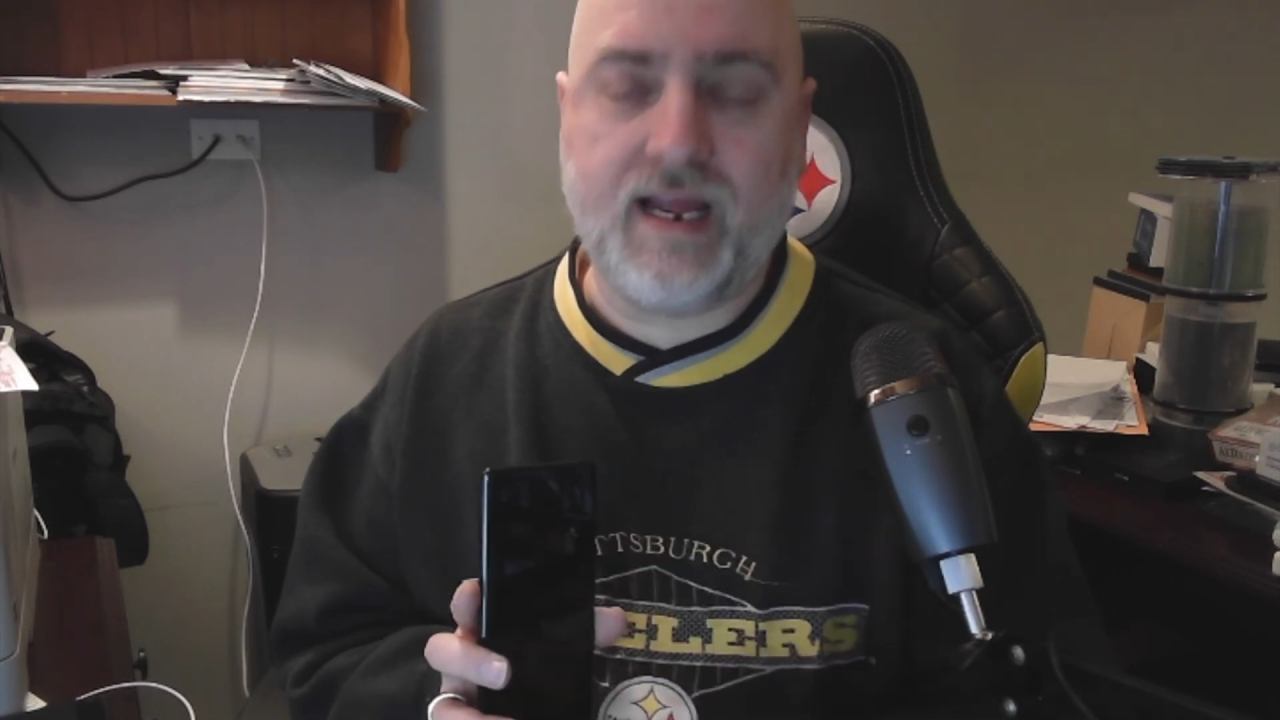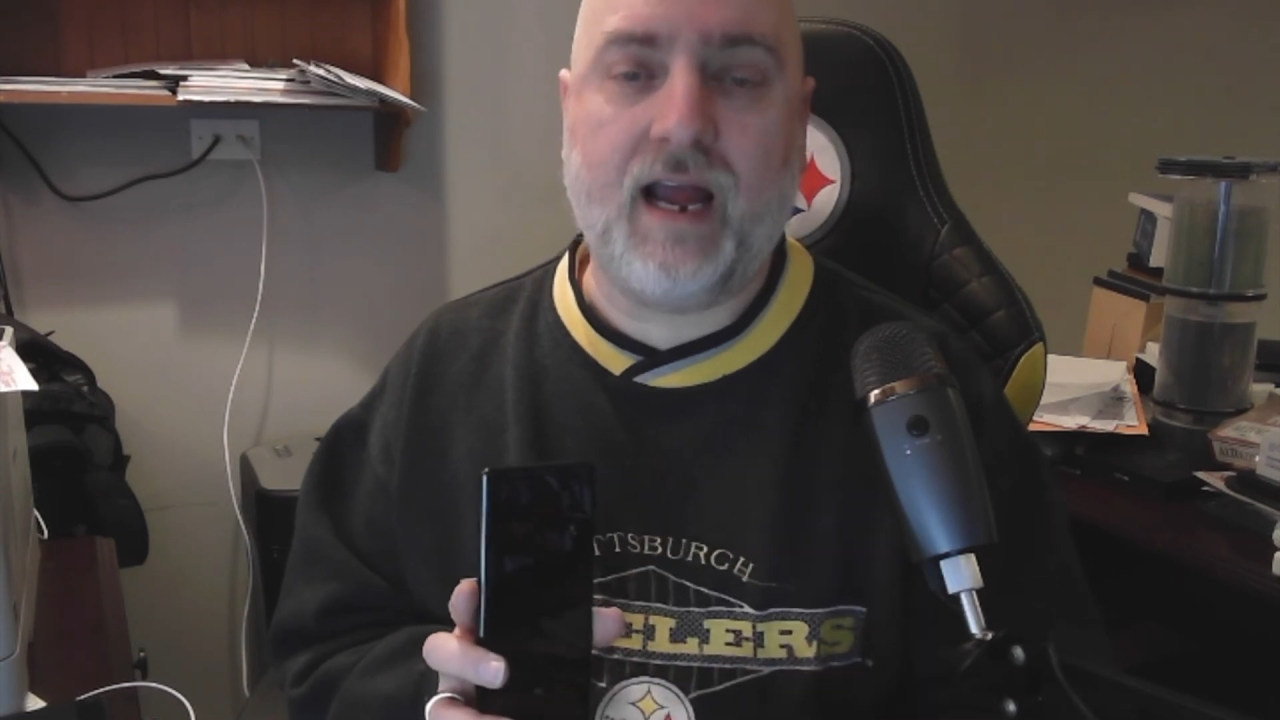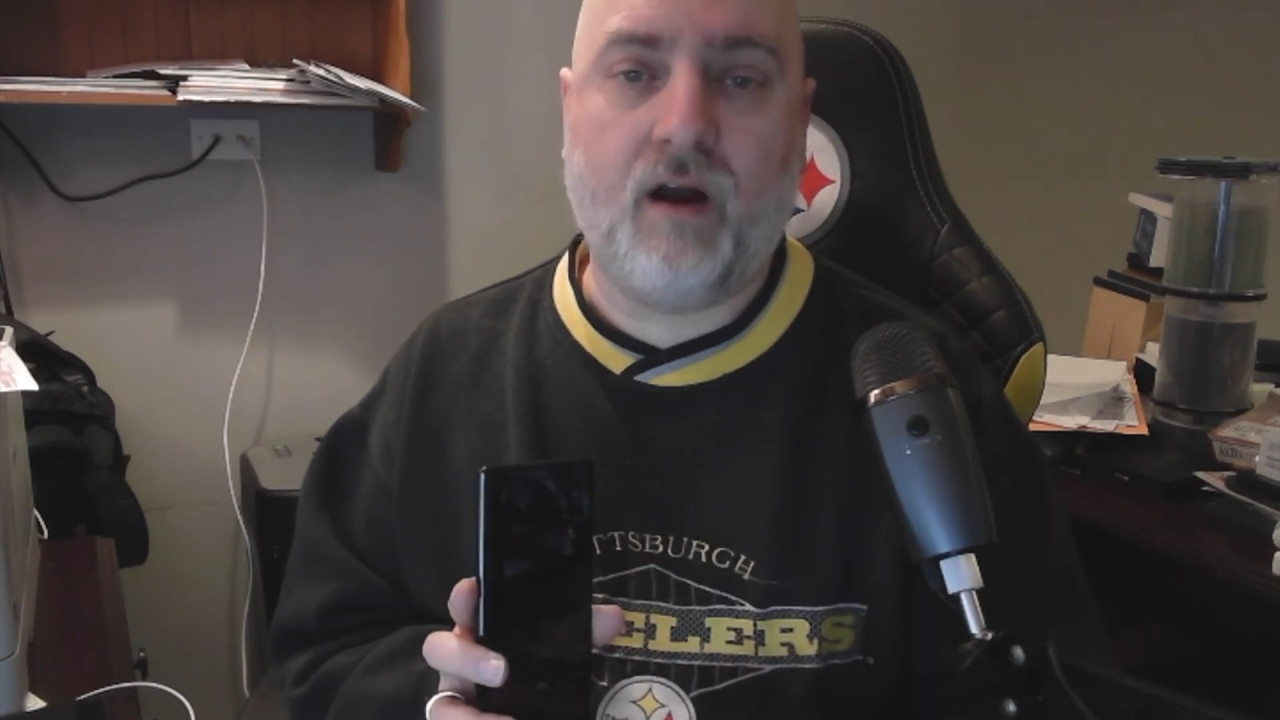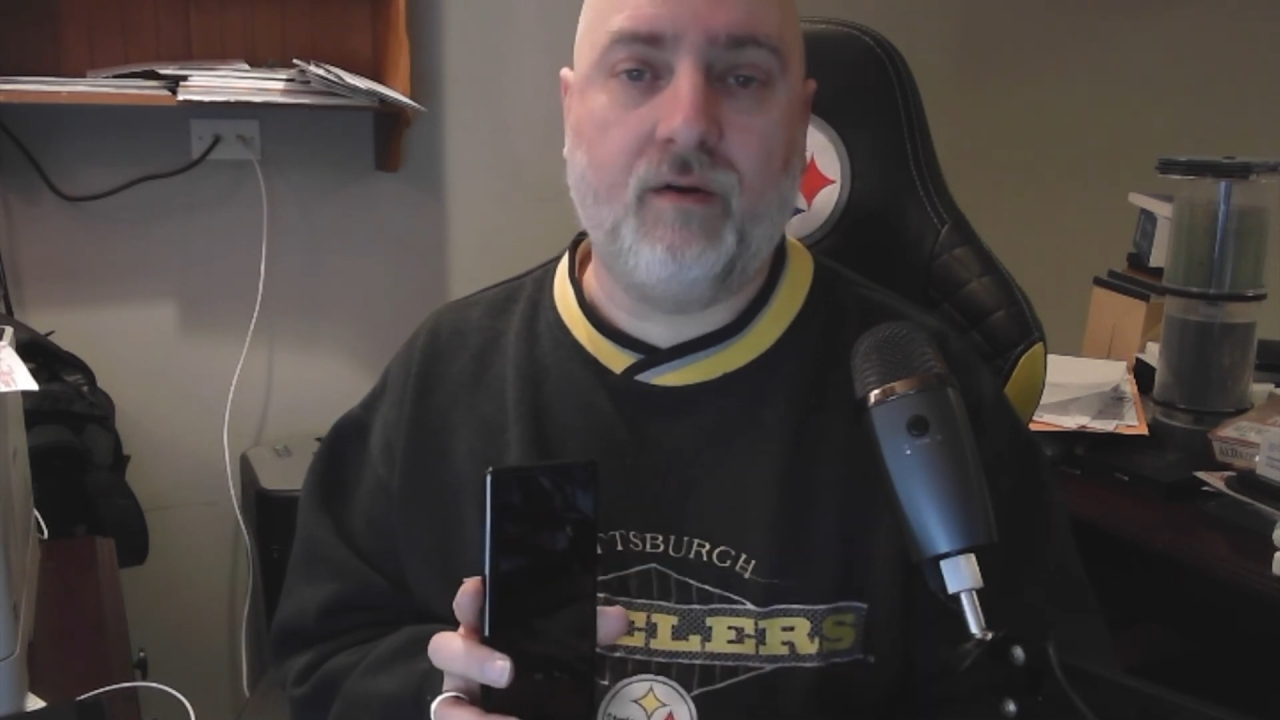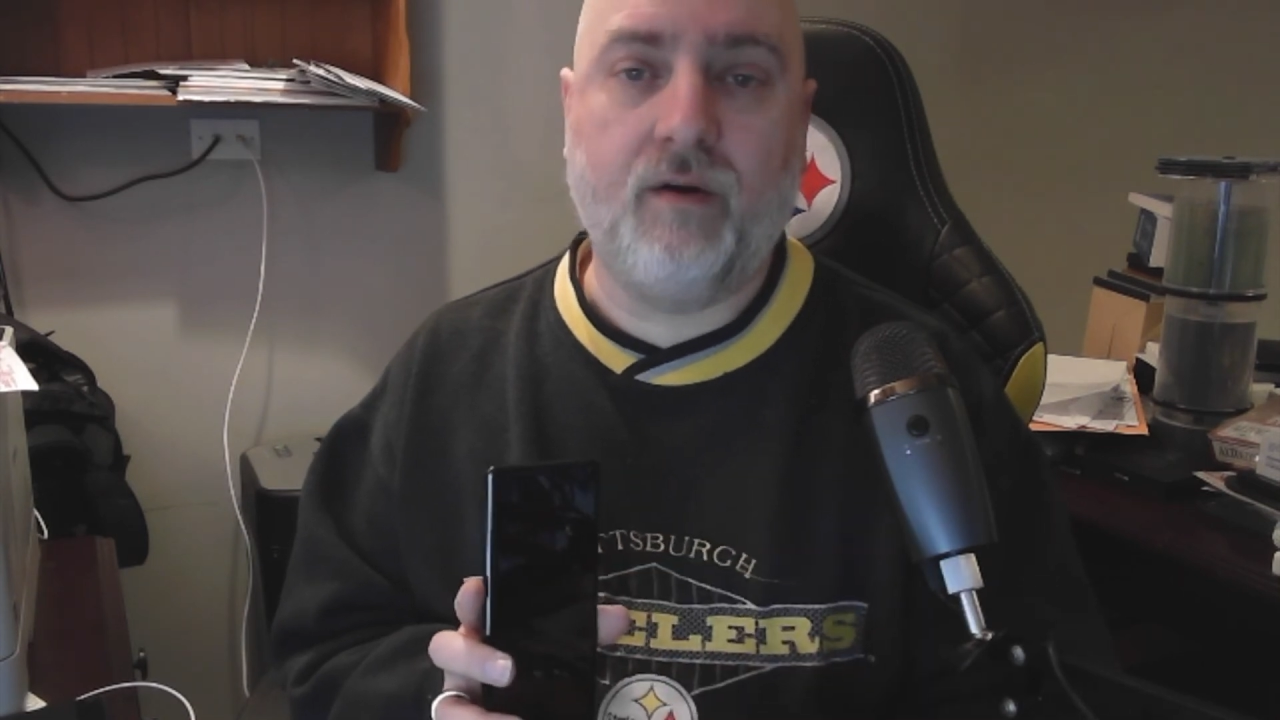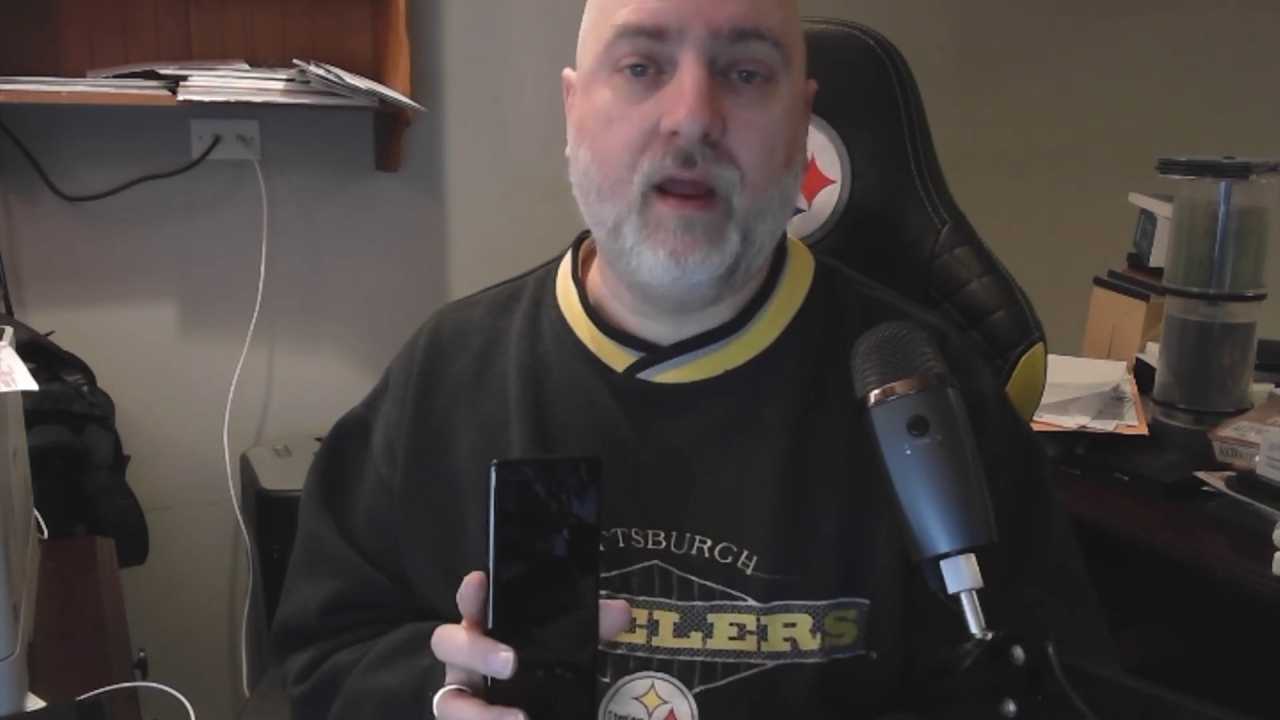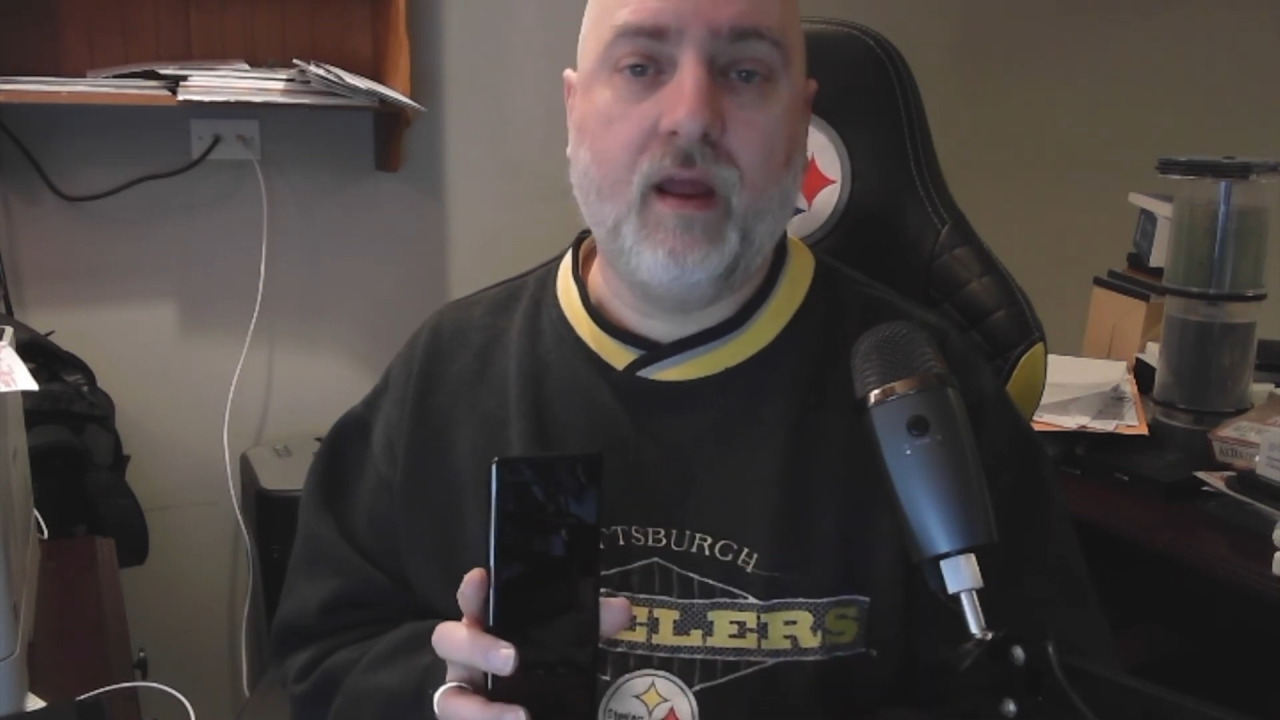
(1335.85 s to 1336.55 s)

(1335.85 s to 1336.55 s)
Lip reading: down